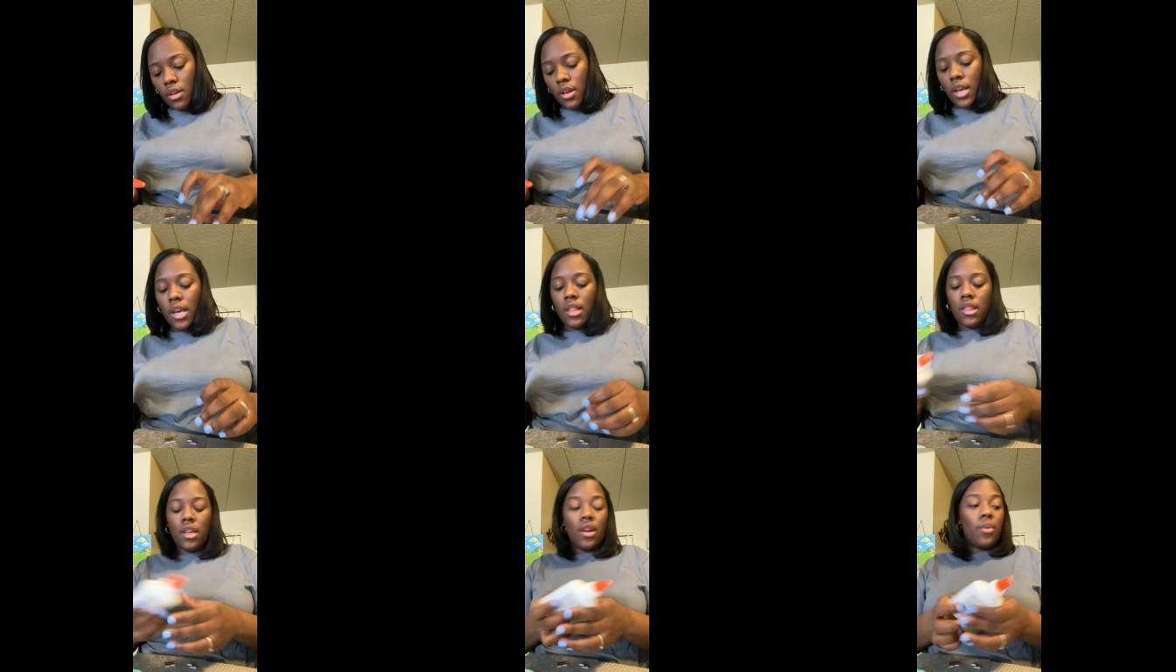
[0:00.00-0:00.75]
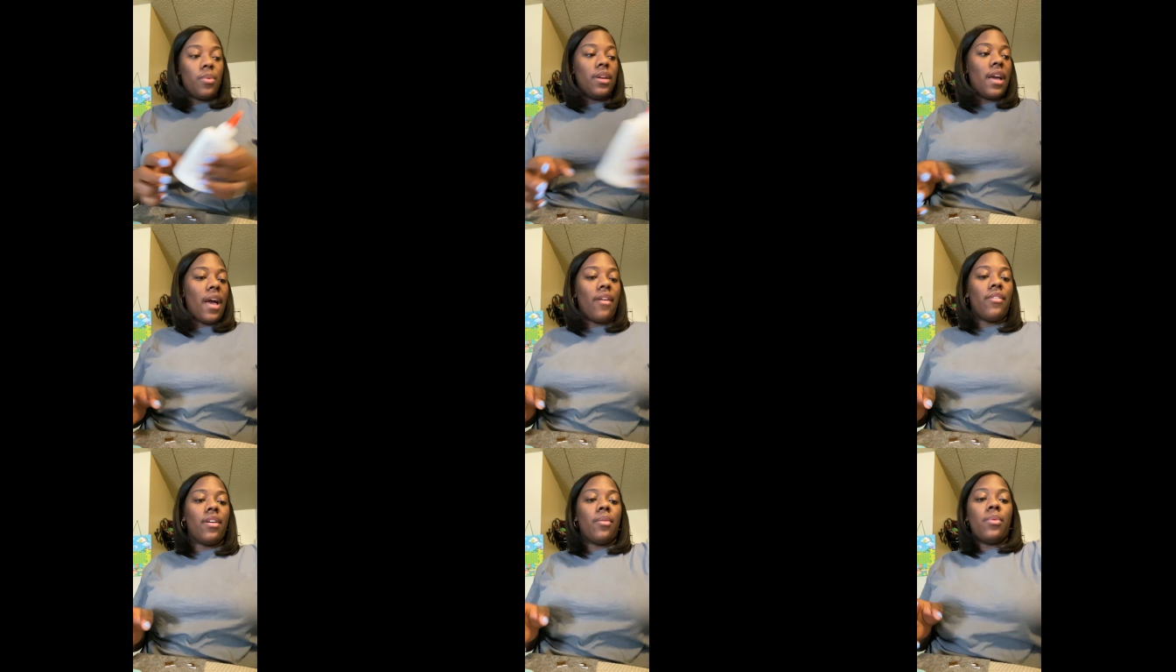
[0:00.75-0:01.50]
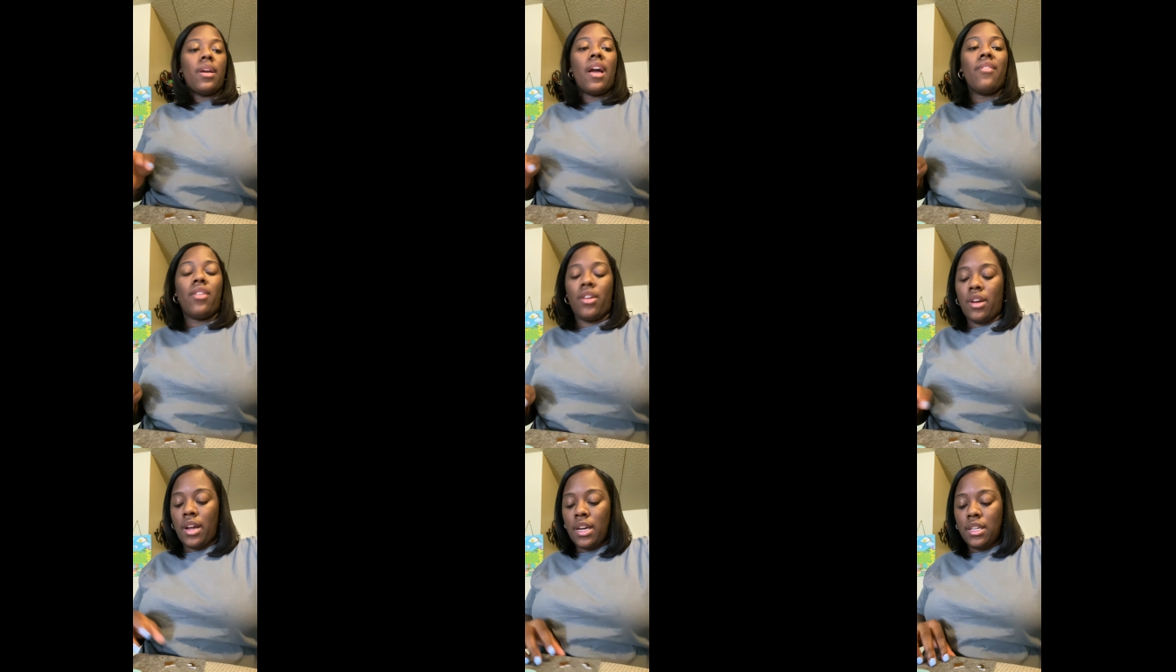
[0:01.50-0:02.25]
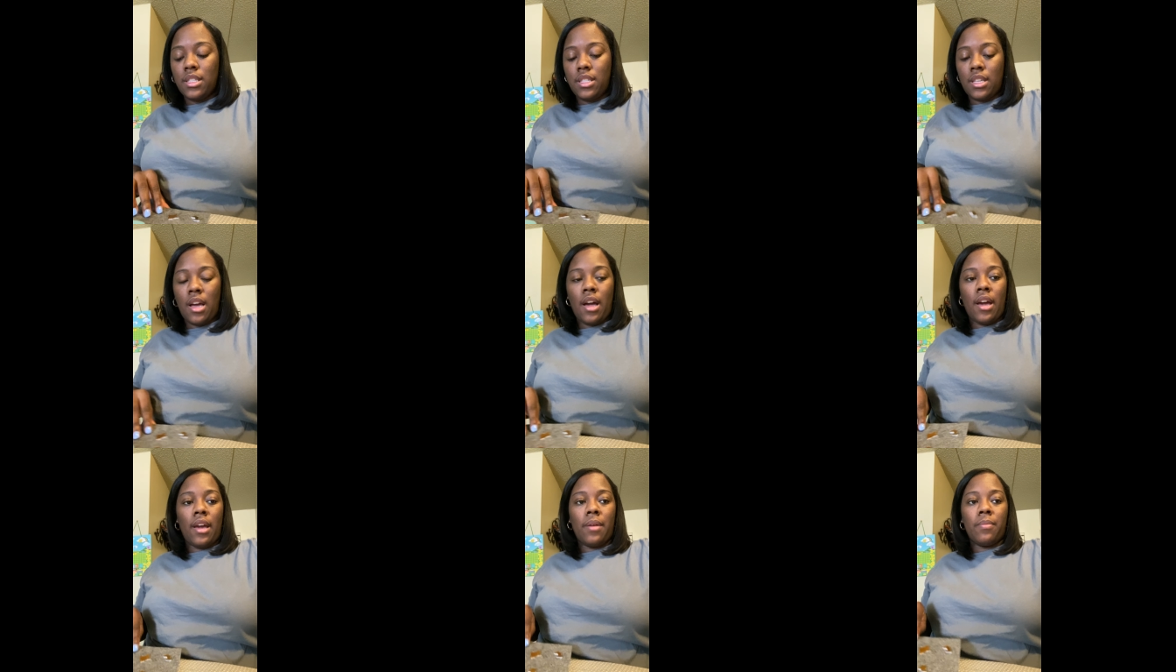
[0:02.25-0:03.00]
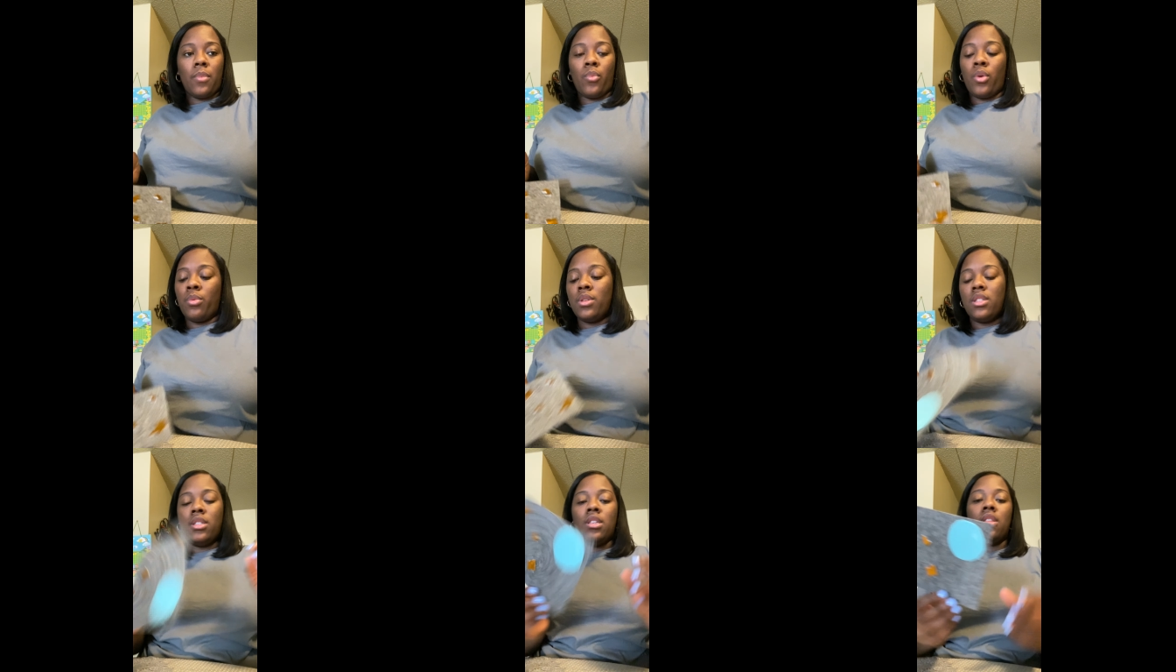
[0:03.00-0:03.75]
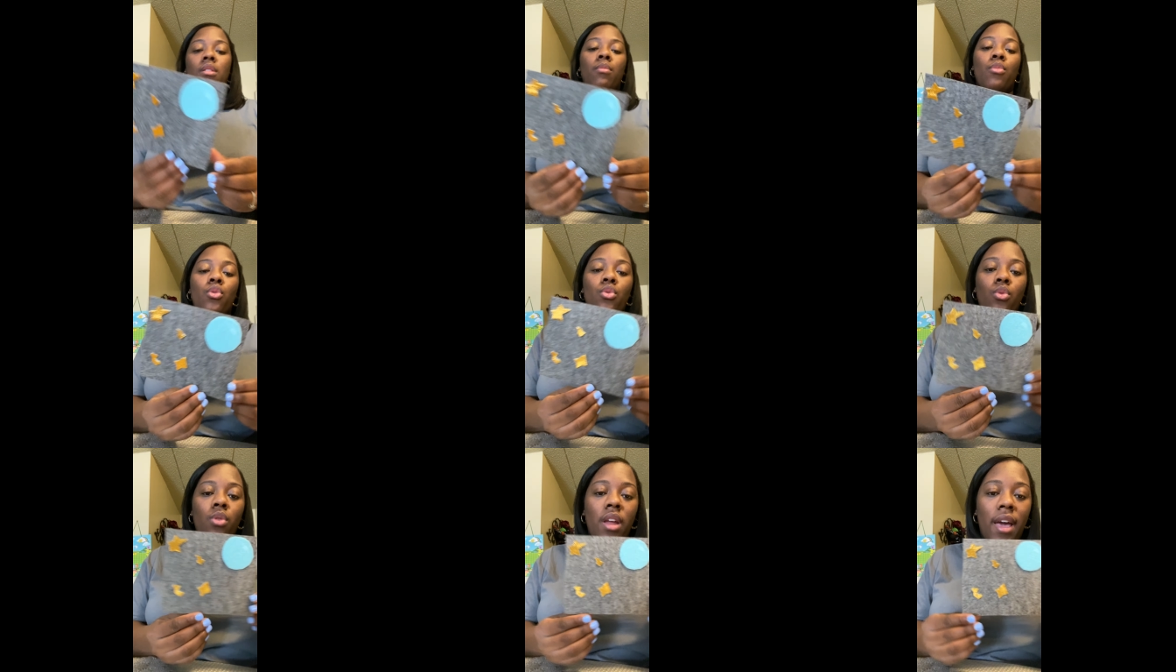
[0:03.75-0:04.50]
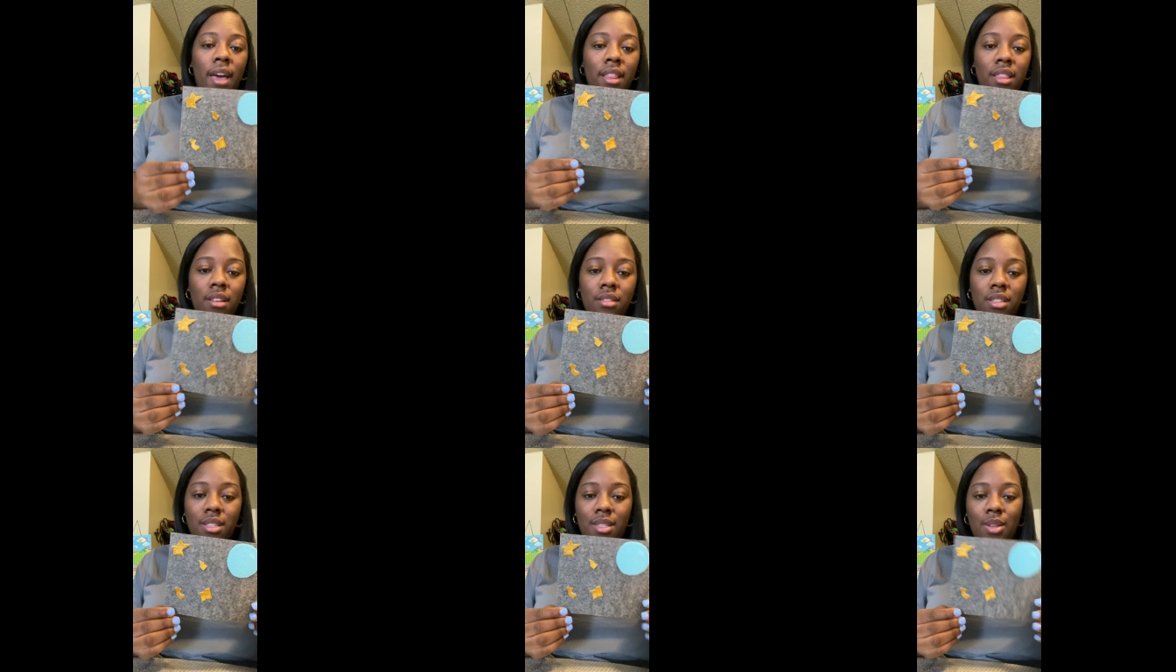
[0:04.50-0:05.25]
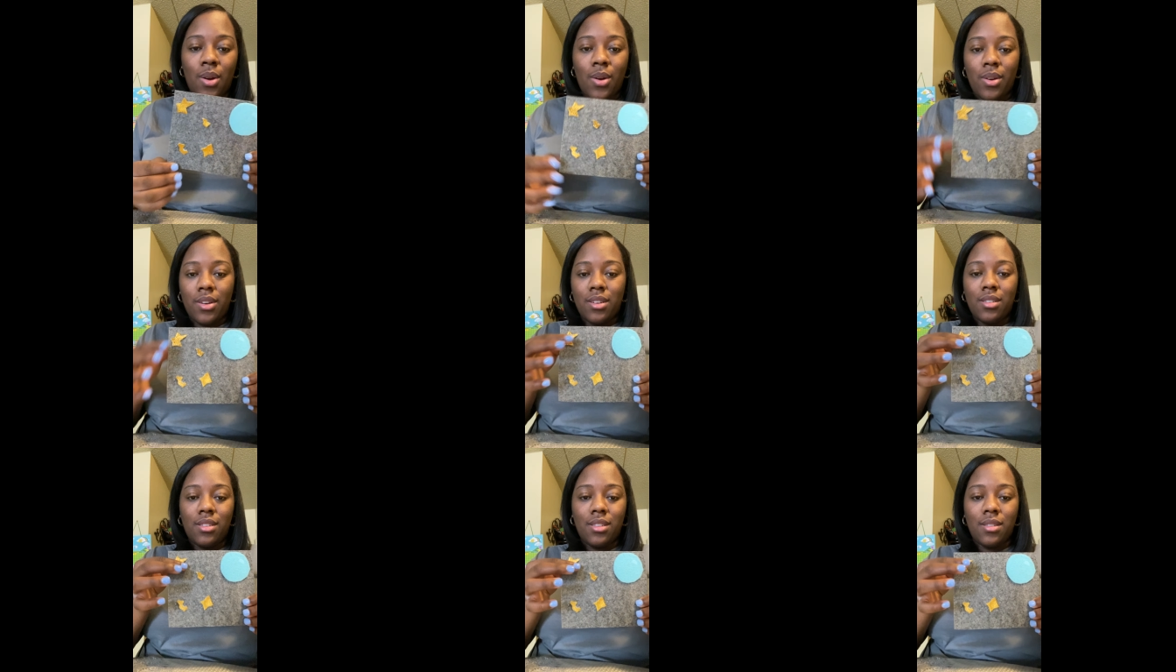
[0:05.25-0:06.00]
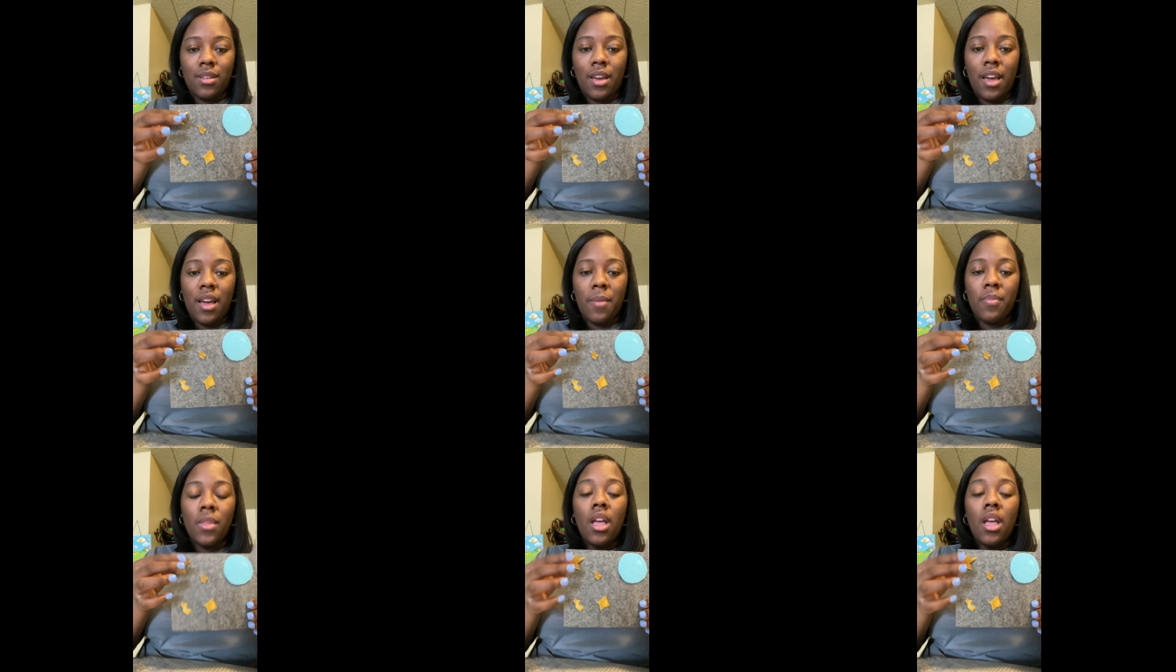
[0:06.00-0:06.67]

and there later. we have it. We have our night sky where we see the moon and the stars. Okay.